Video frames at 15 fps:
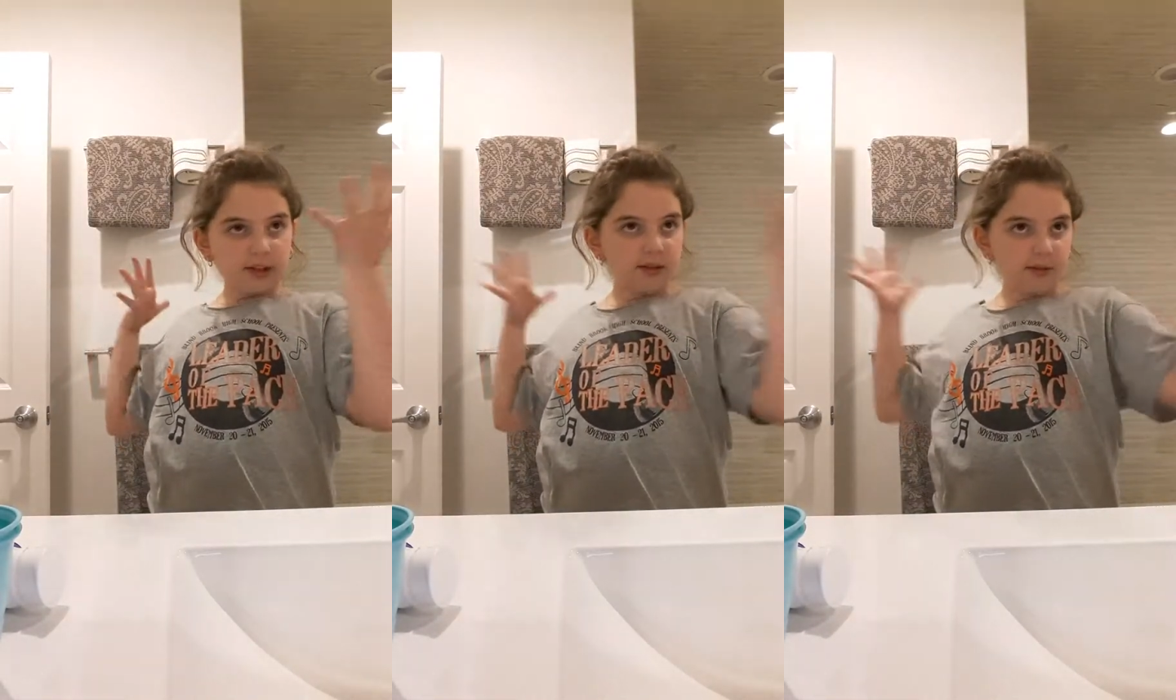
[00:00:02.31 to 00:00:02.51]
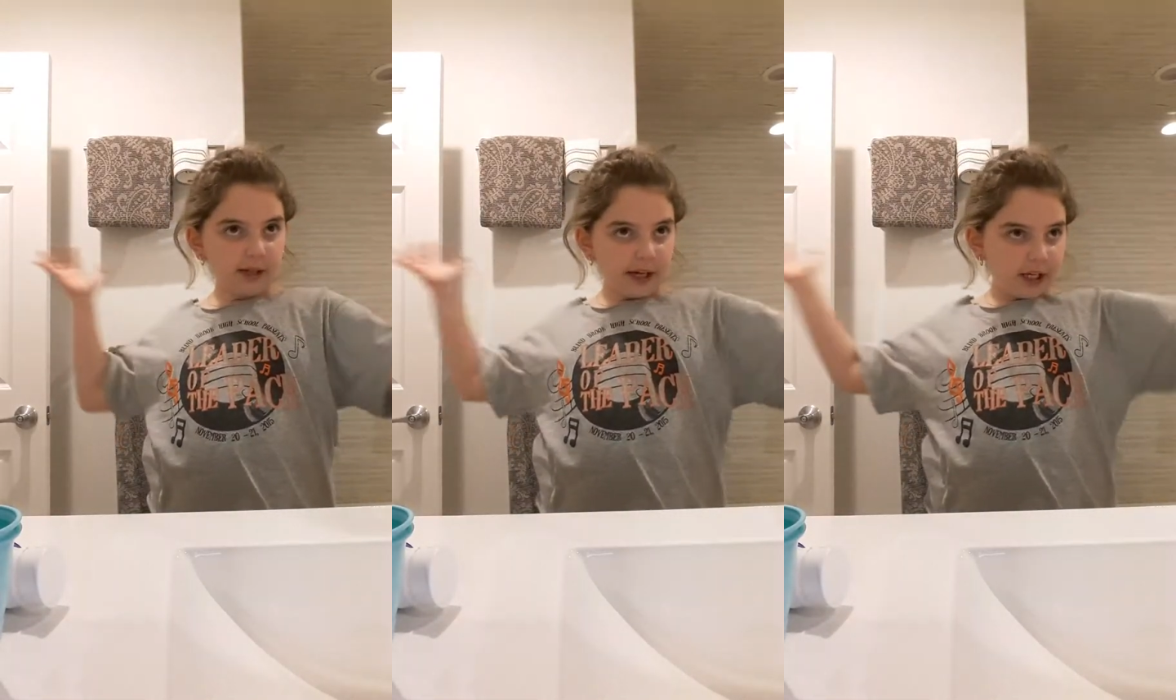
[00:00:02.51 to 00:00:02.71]

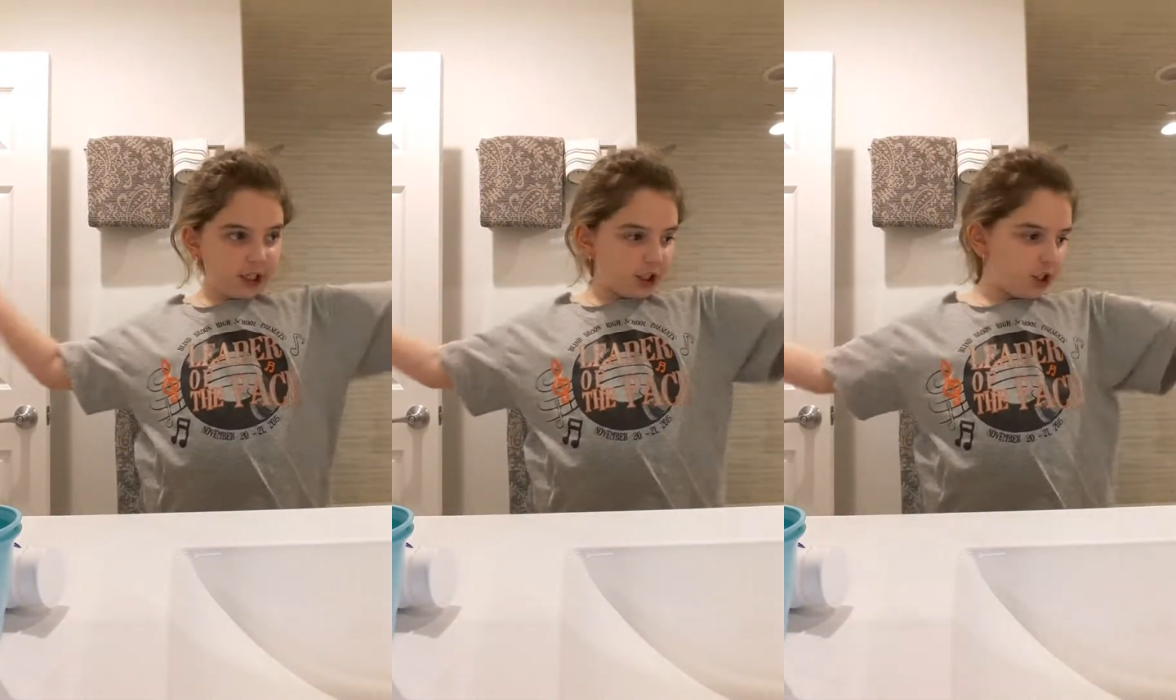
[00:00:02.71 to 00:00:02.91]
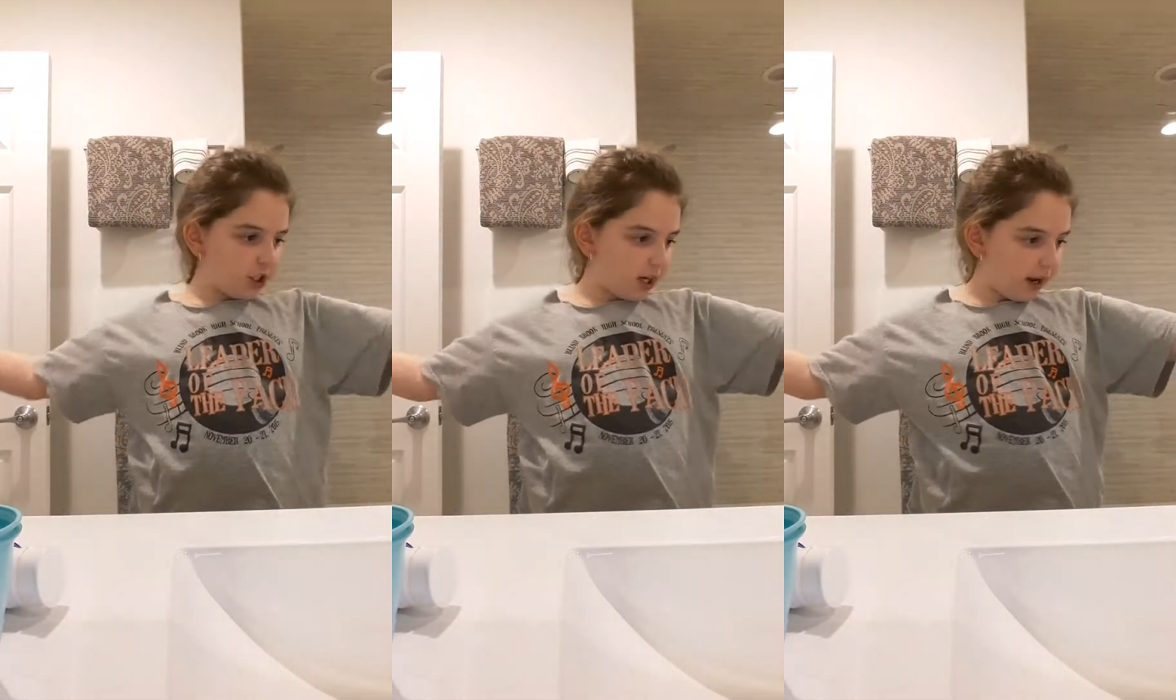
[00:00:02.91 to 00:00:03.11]

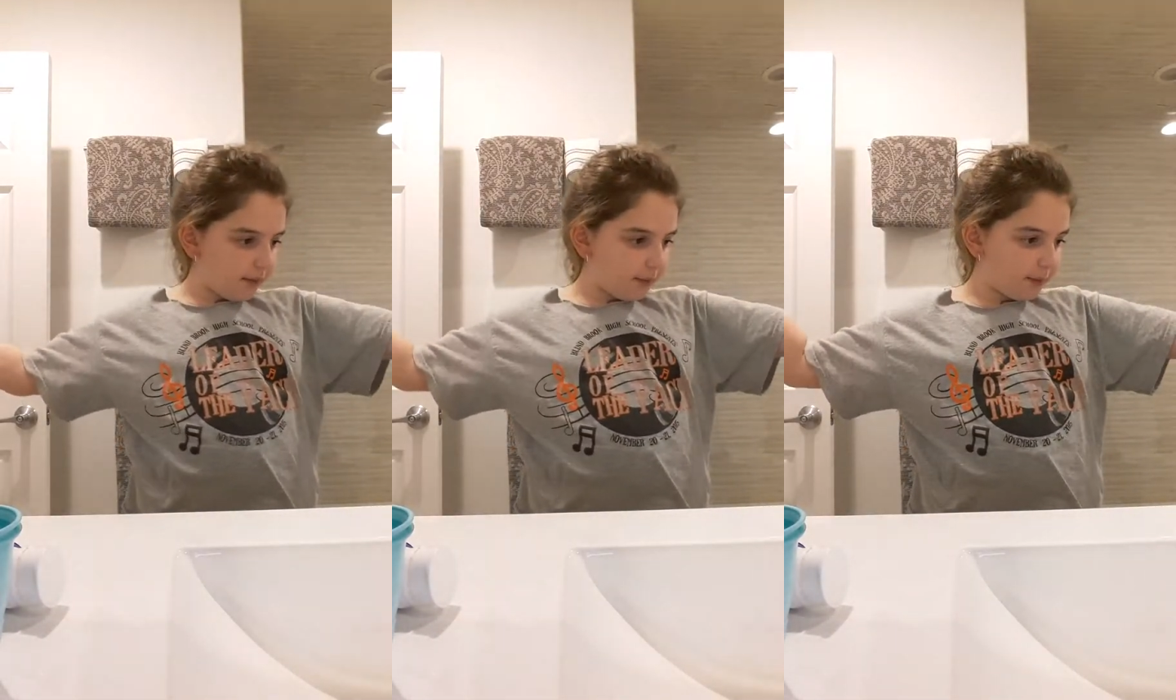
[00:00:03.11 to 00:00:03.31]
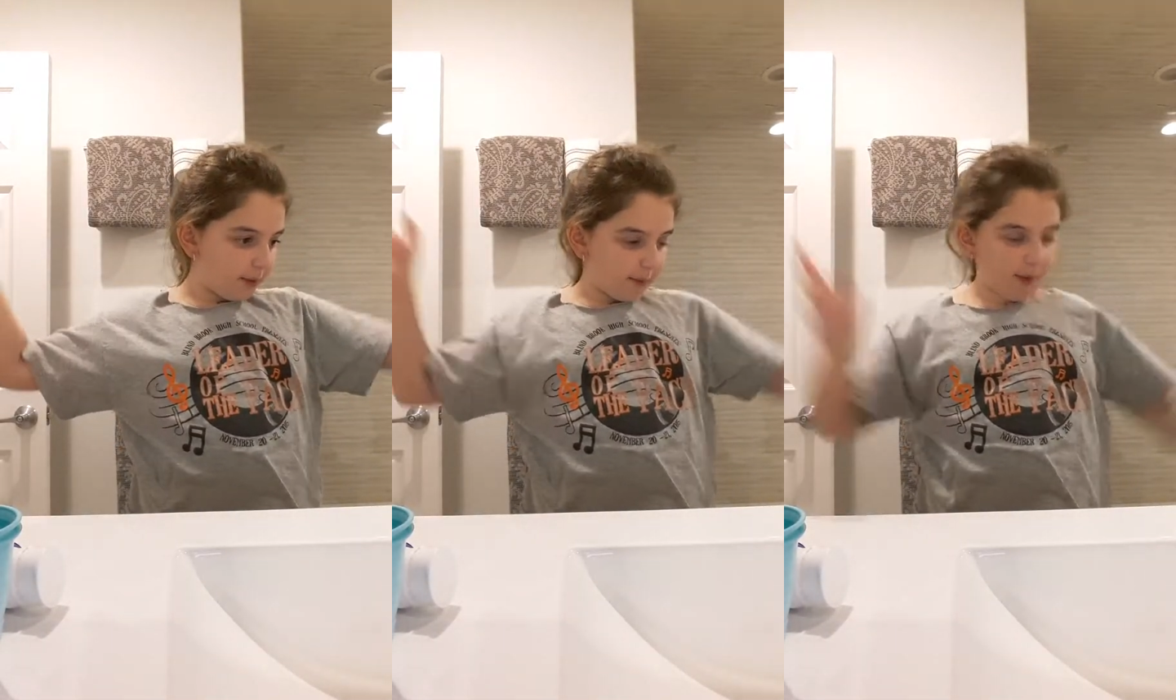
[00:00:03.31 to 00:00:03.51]
location. I'm
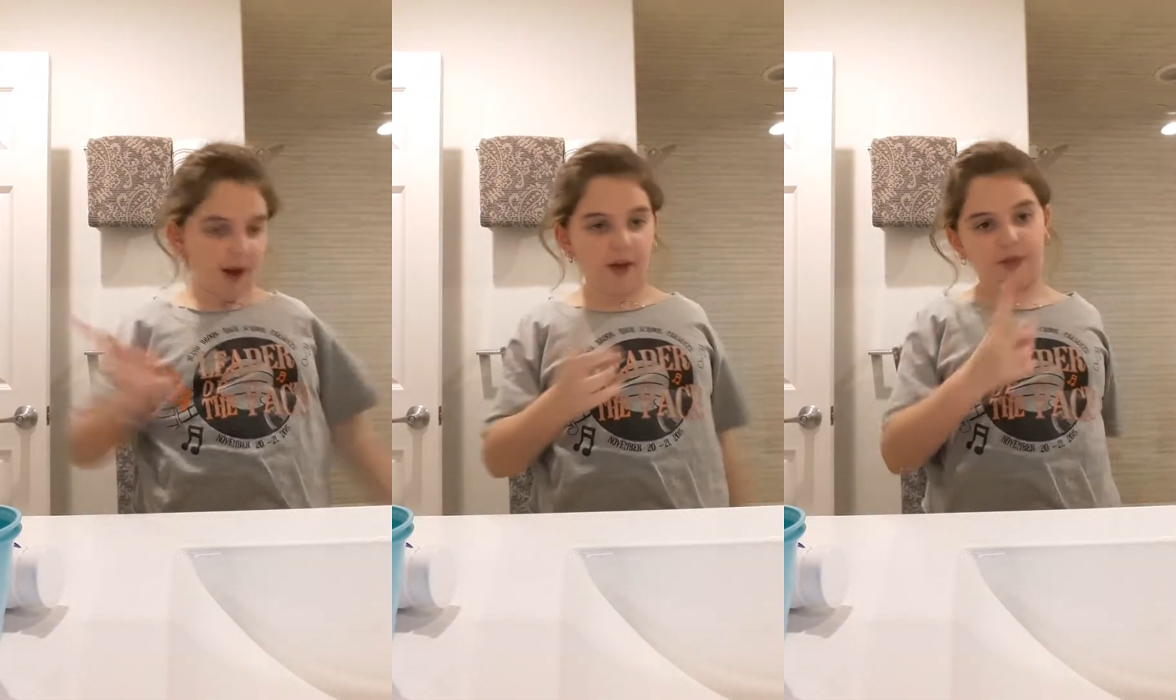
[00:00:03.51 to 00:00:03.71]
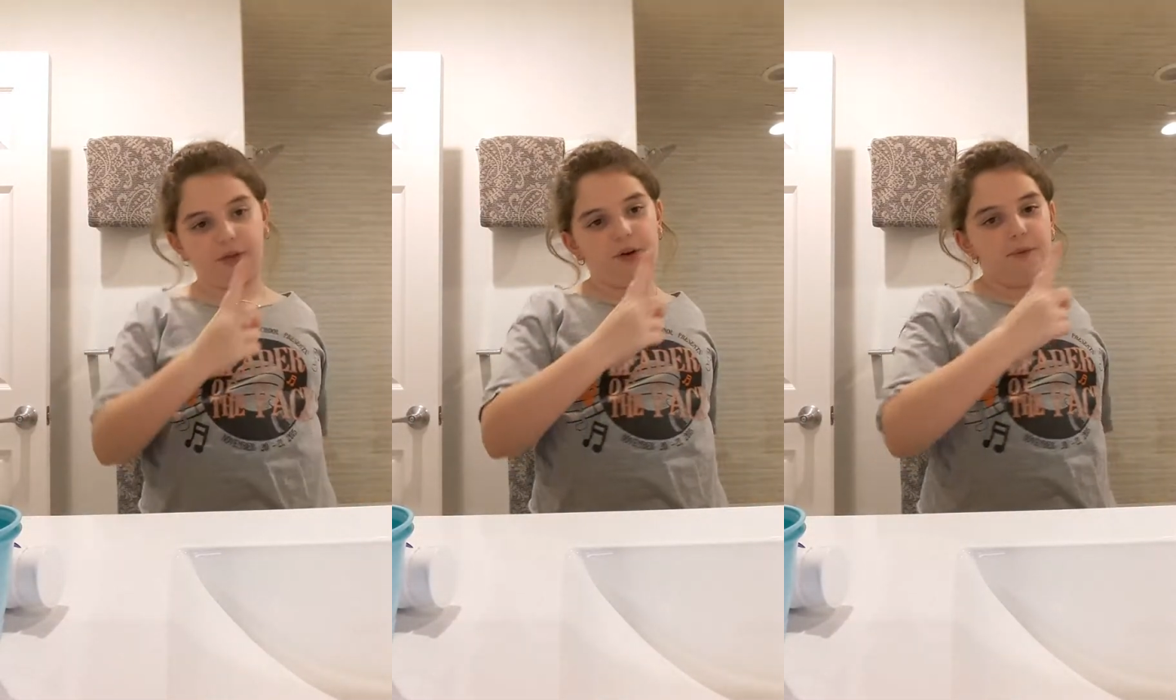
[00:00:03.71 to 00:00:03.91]
in my
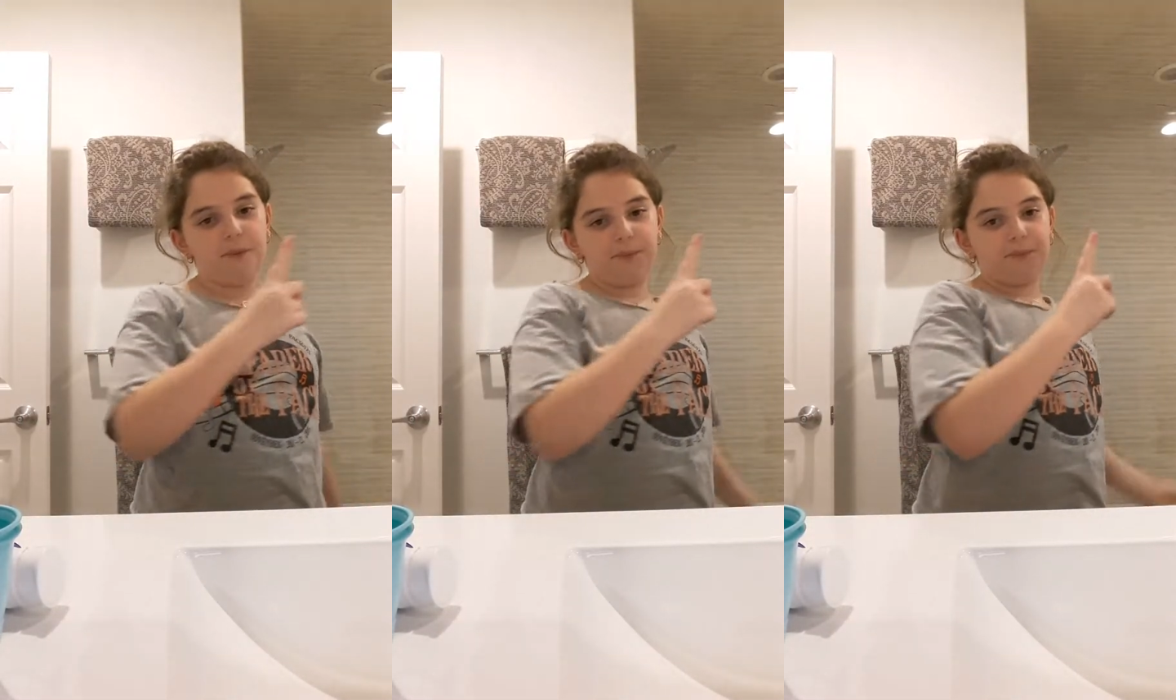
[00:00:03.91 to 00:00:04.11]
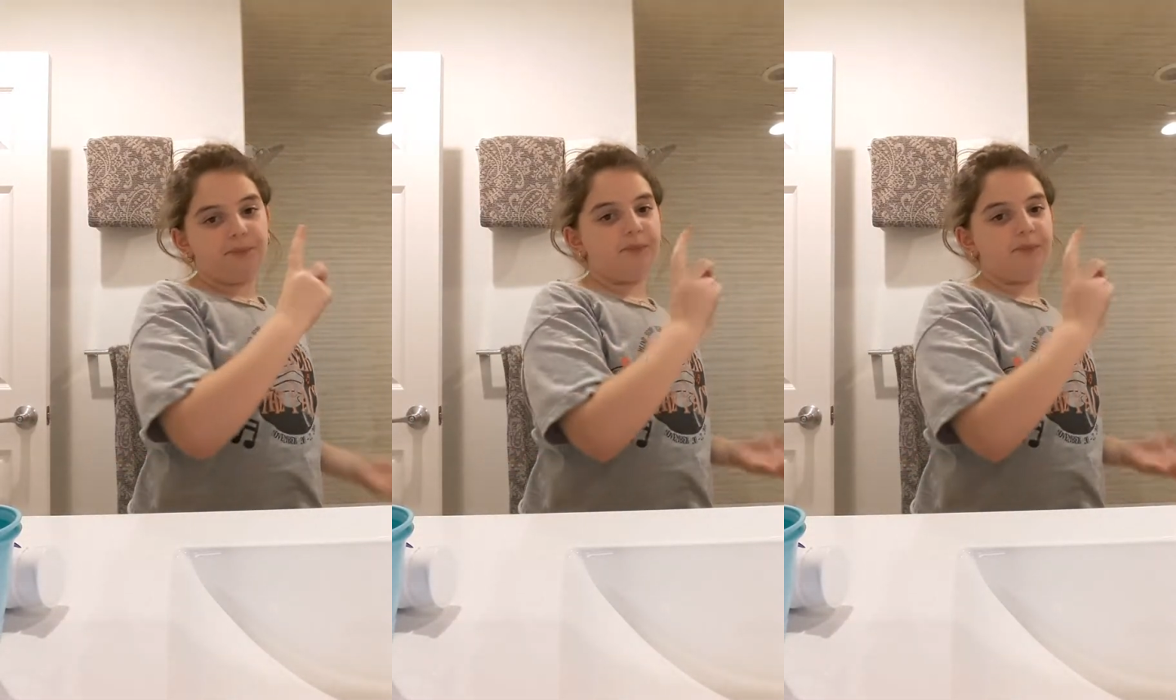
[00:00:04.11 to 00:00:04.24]
bathroom.